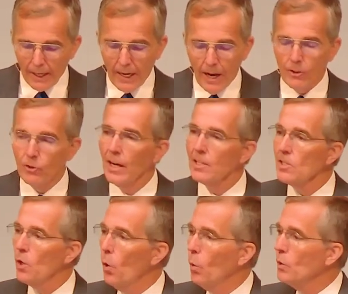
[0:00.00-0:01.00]
By
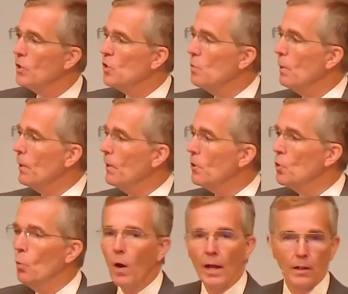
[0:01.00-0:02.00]
contrast, the Holy
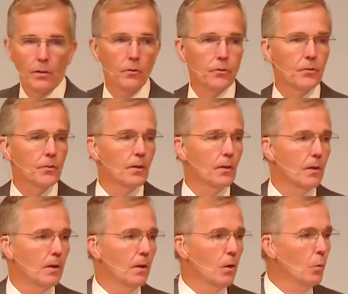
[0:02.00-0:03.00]
Spirit dwells
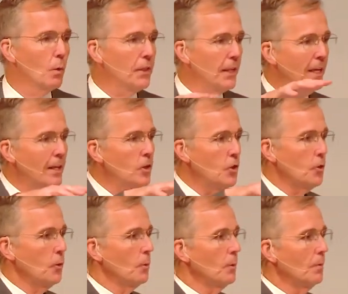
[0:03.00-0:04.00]
within
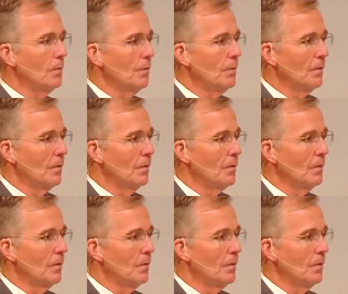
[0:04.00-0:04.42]
you